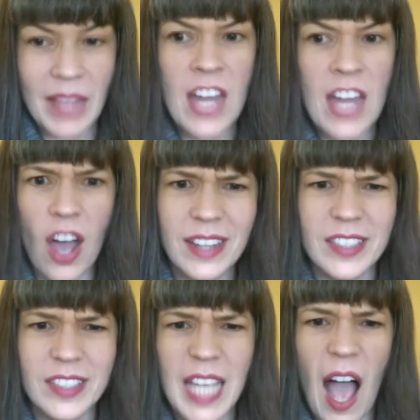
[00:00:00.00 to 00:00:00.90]
And
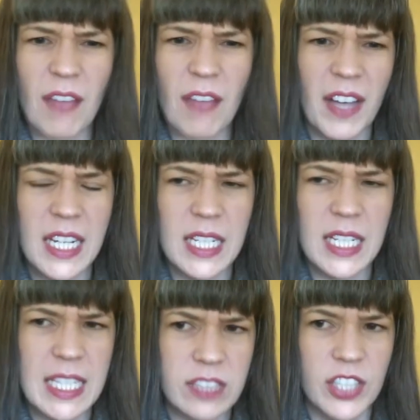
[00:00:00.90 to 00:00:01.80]
honestly, I find it
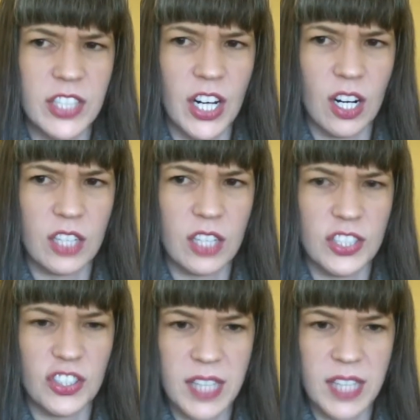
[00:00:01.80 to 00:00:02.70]
easier
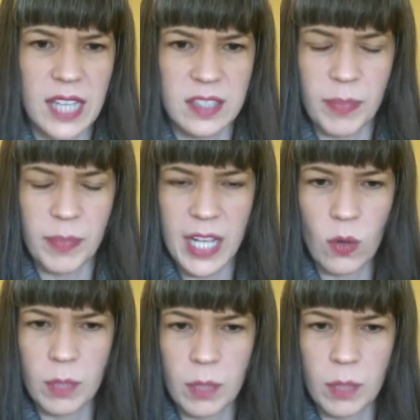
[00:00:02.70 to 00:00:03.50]
to just cut something out